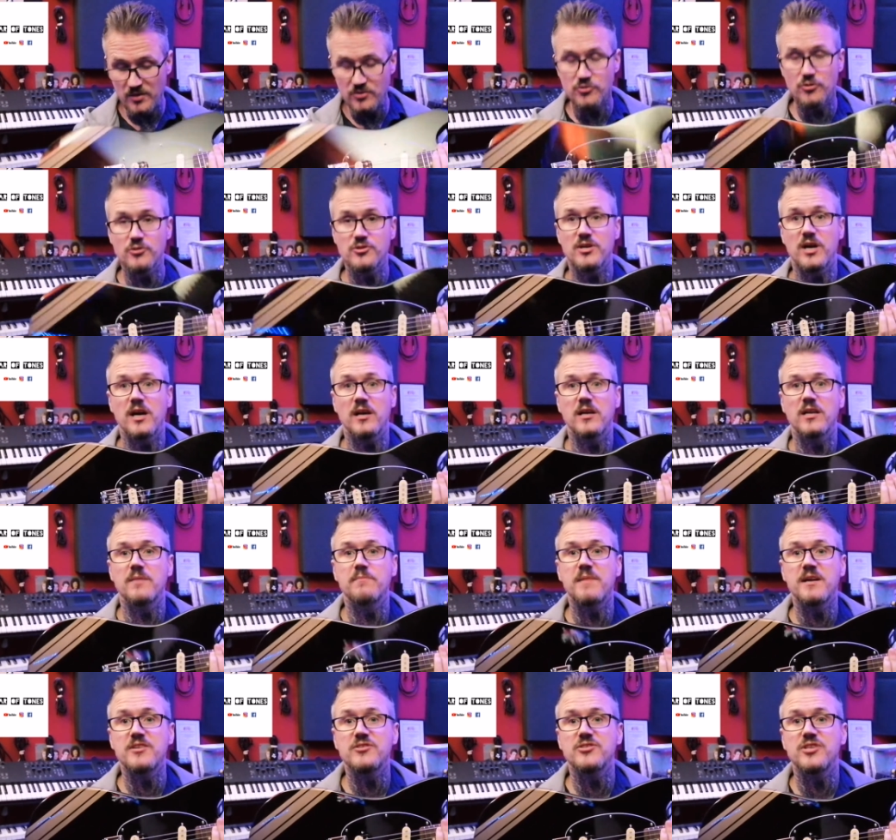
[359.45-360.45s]
So it's got a kind of
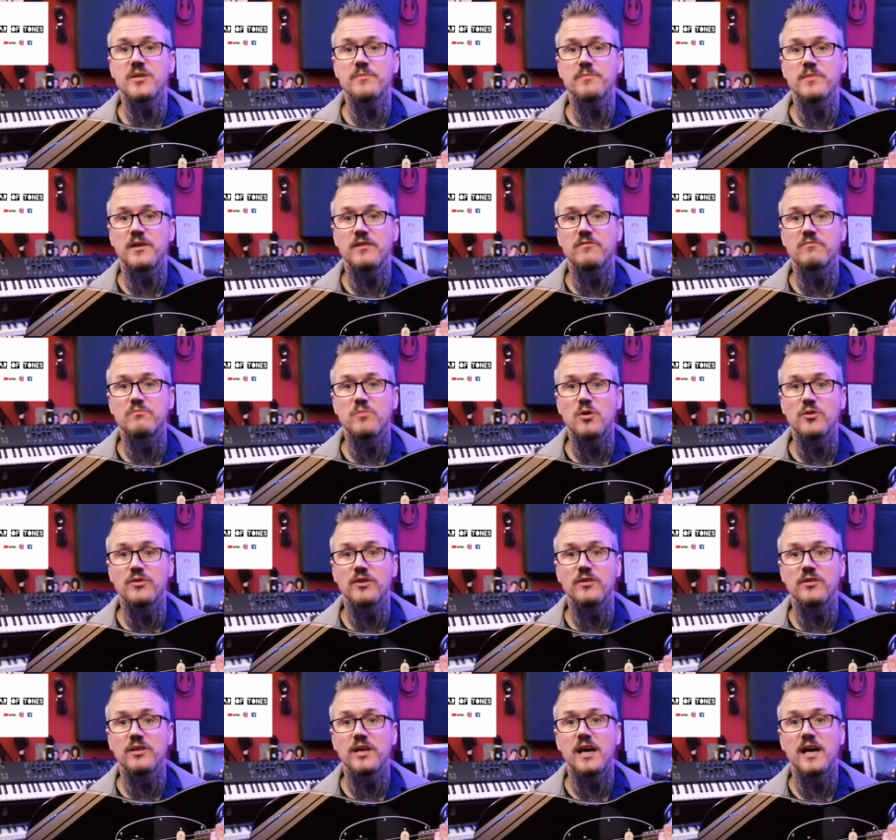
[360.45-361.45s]
mixture of
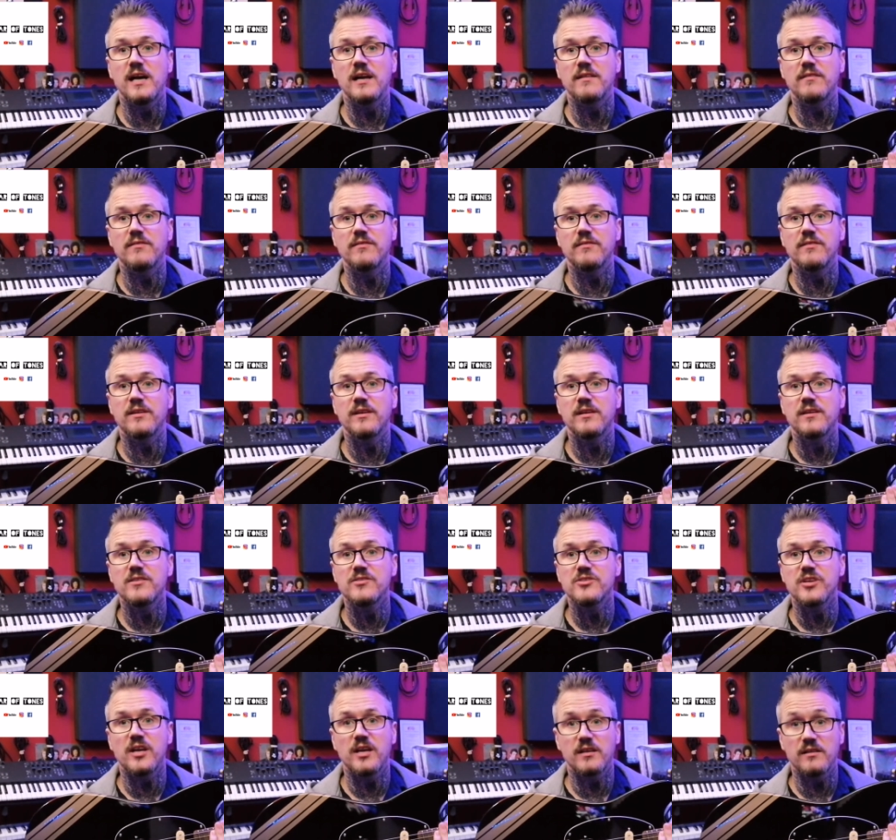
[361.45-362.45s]
modern and
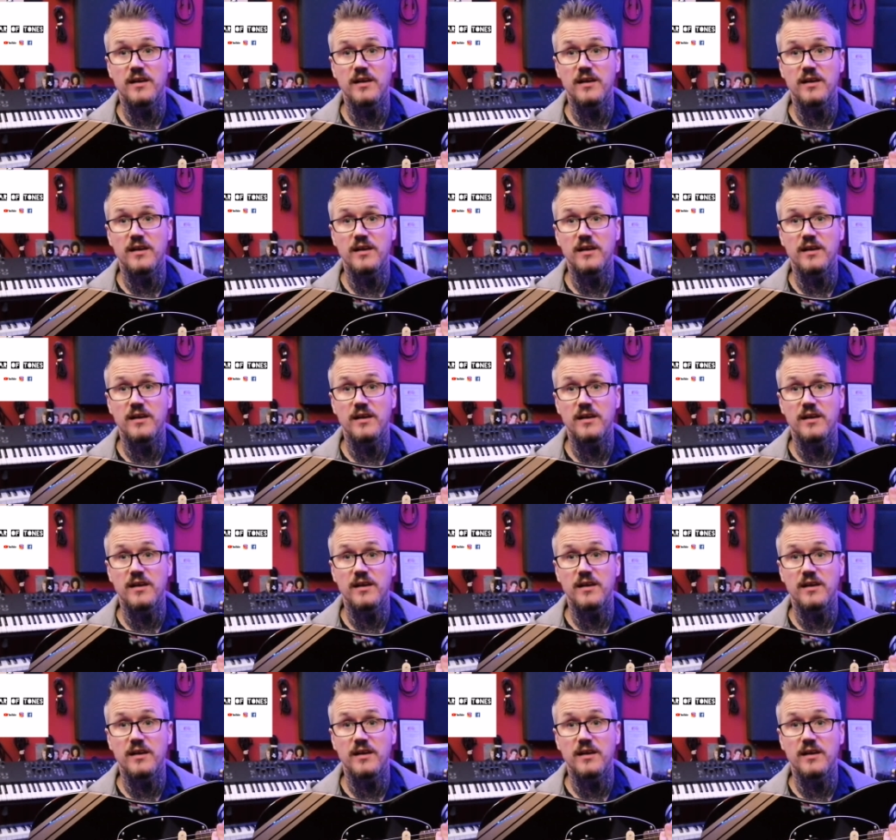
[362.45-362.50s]
sort of